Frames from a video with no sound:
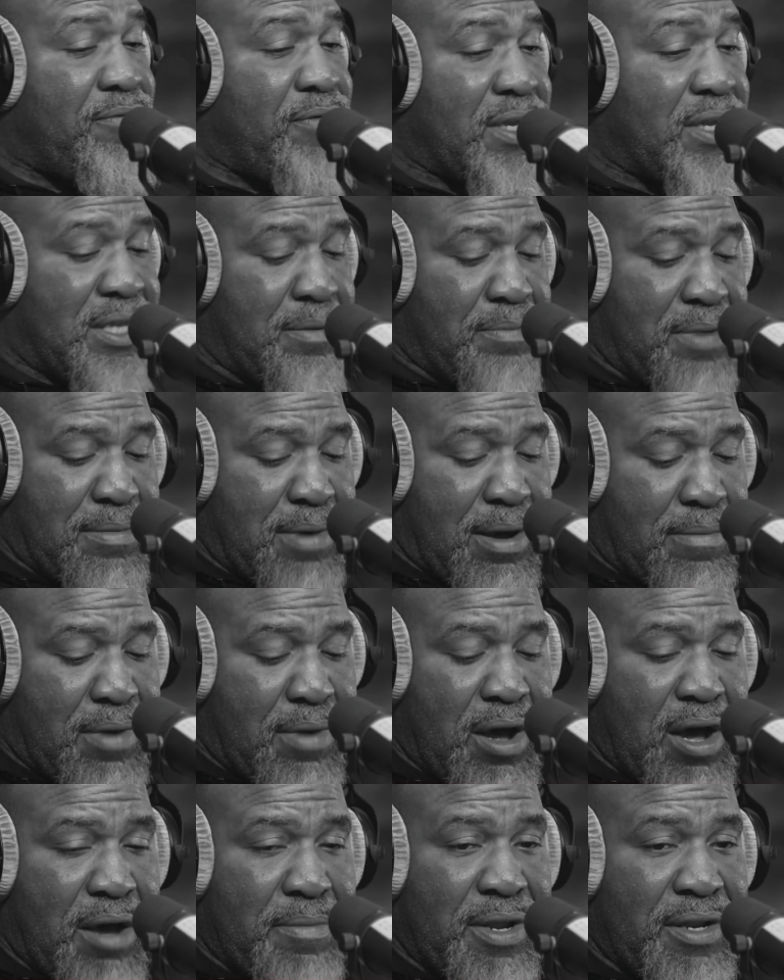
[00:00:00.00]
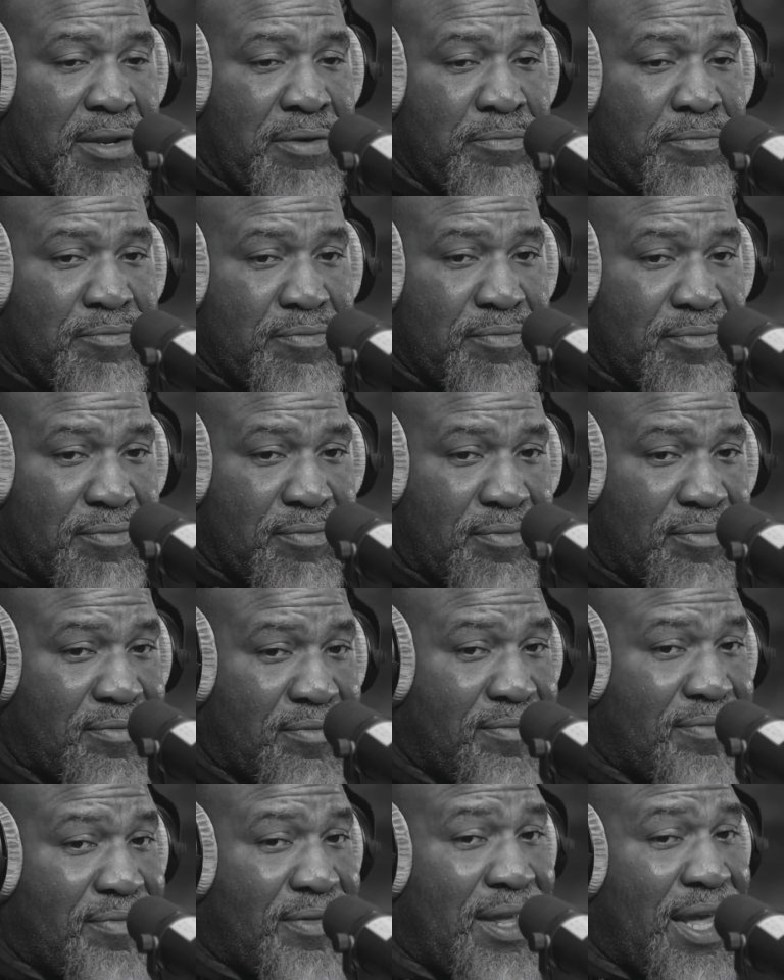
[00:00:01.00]
evicted, me and my mom, and
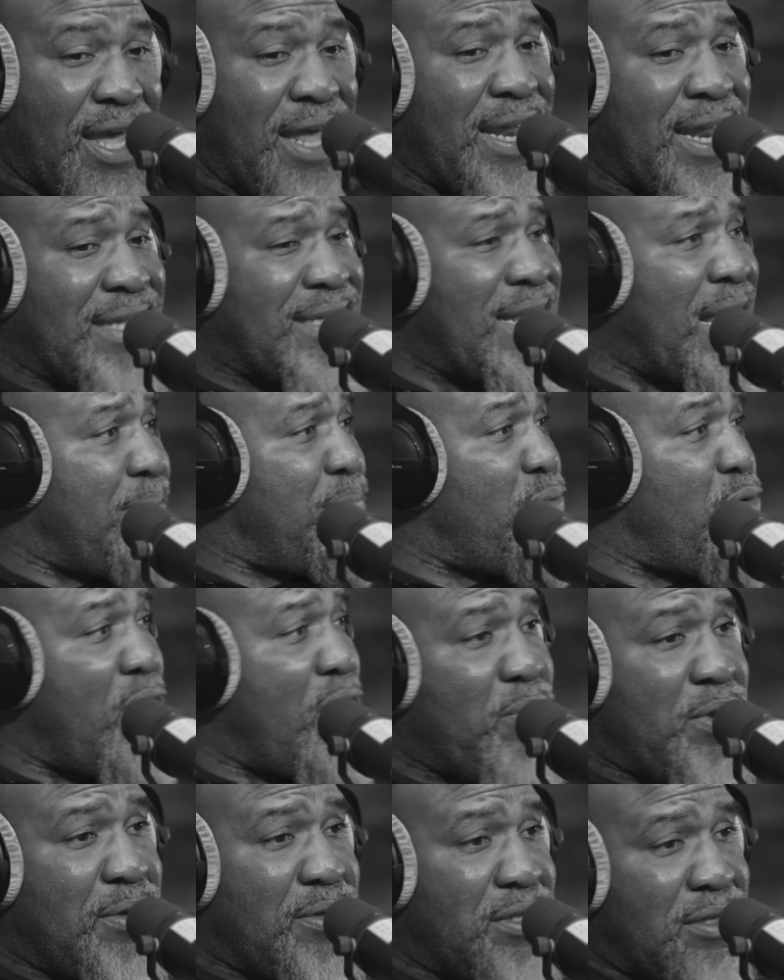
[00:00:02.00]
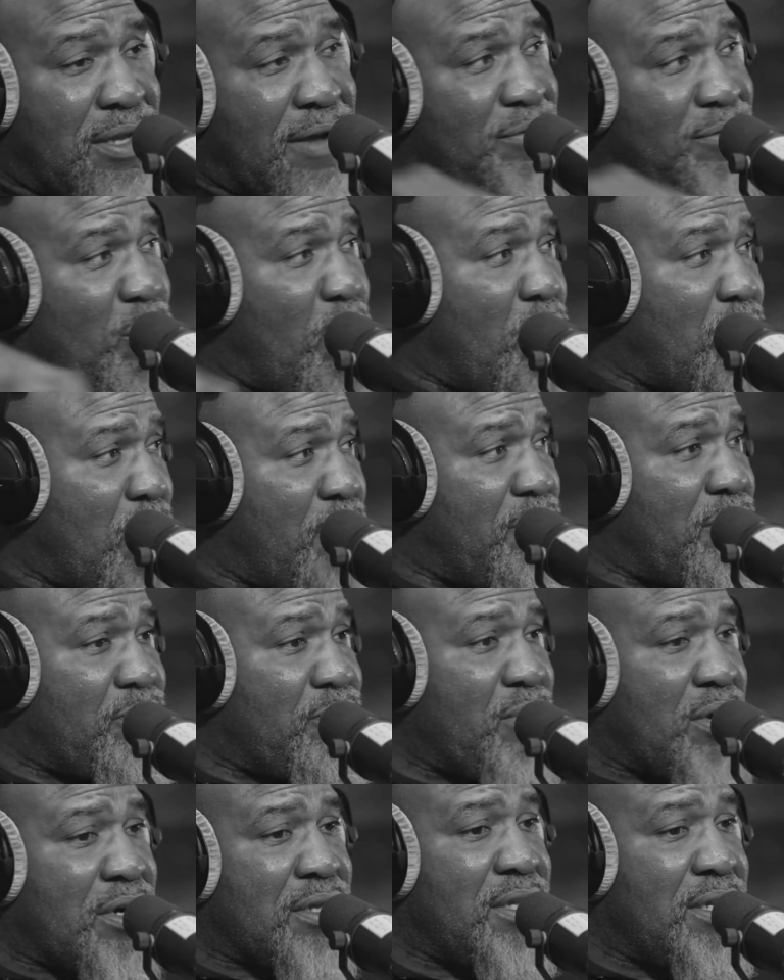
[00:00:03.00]
at that point, we lived all over
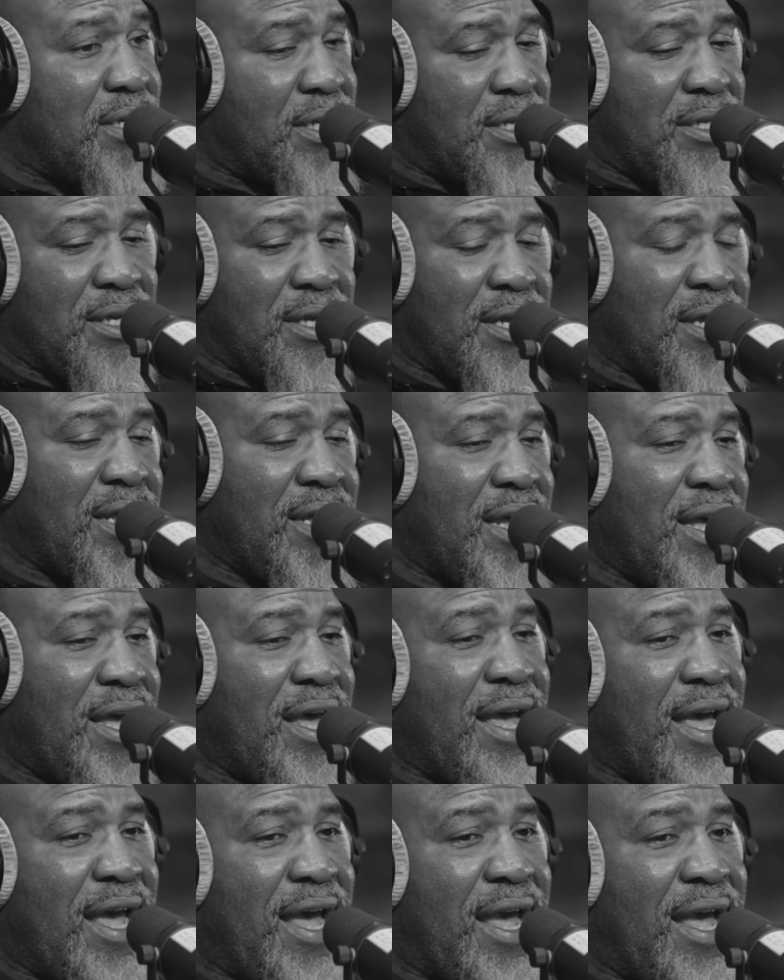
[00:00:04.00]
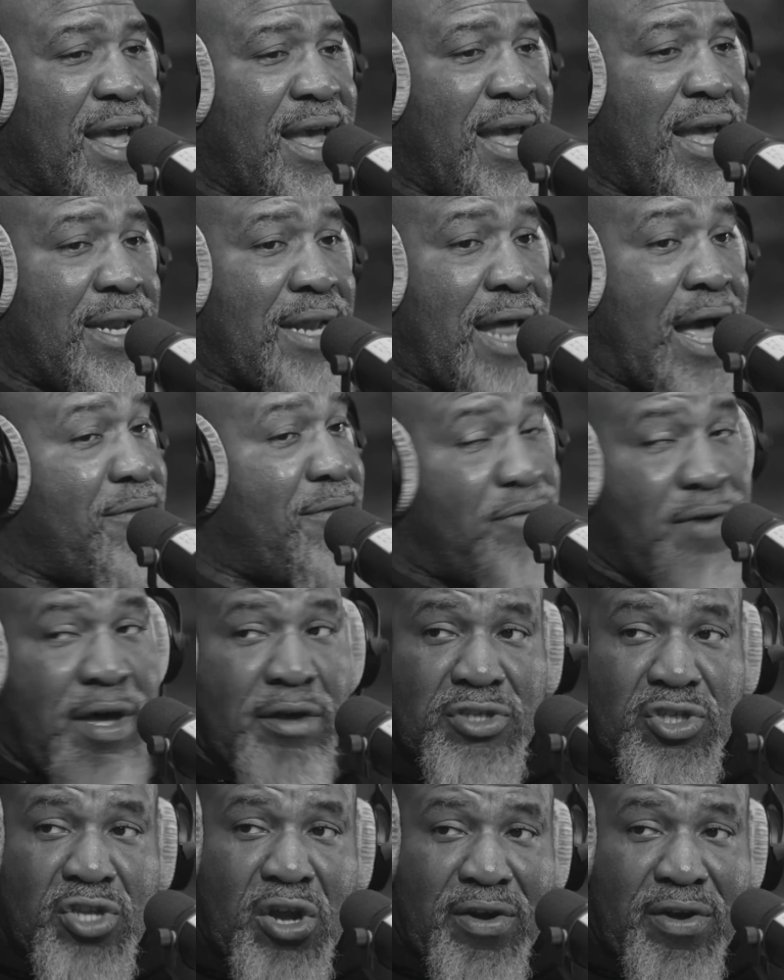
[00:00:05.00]
Brooklyn, and I
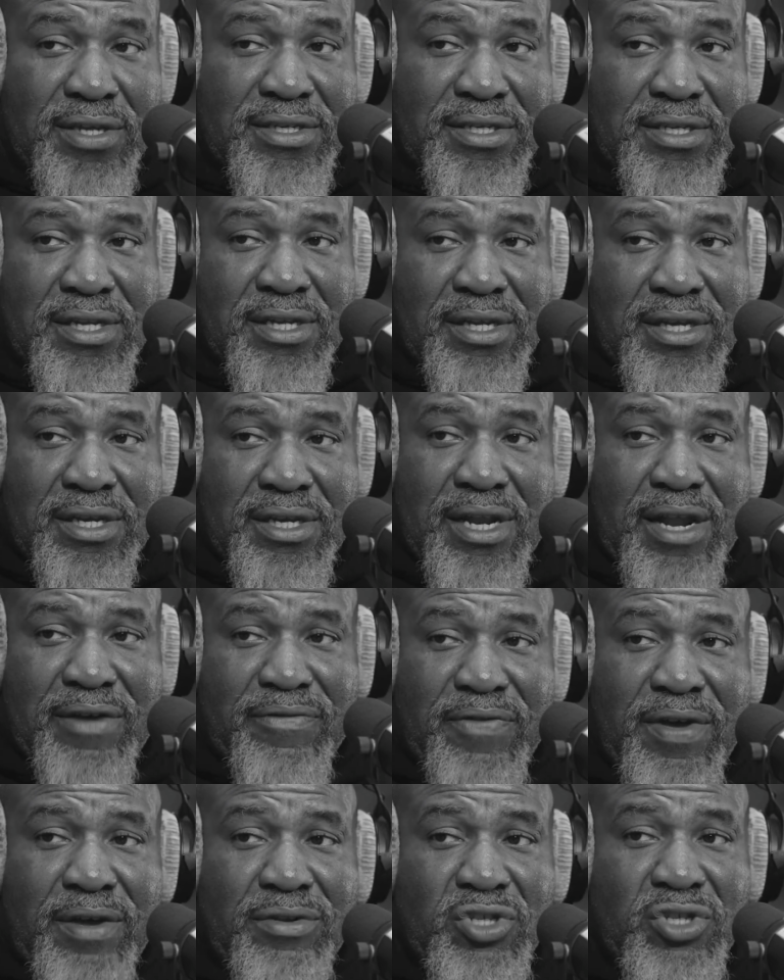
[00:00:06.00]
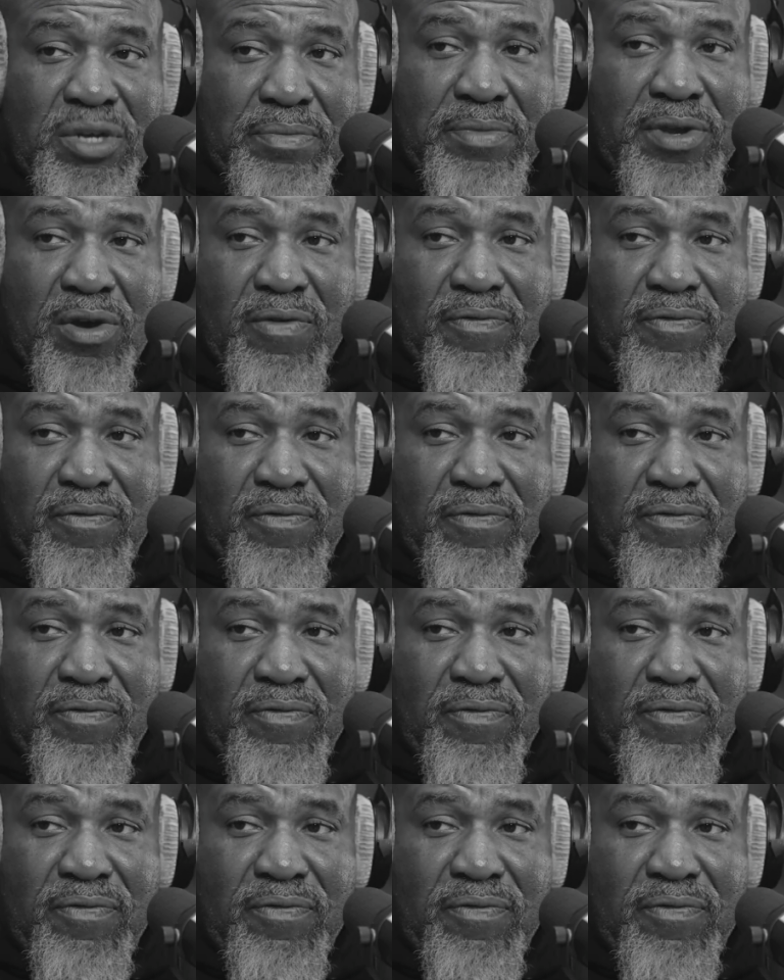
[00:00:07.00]
found Starry City, and I found Jimmy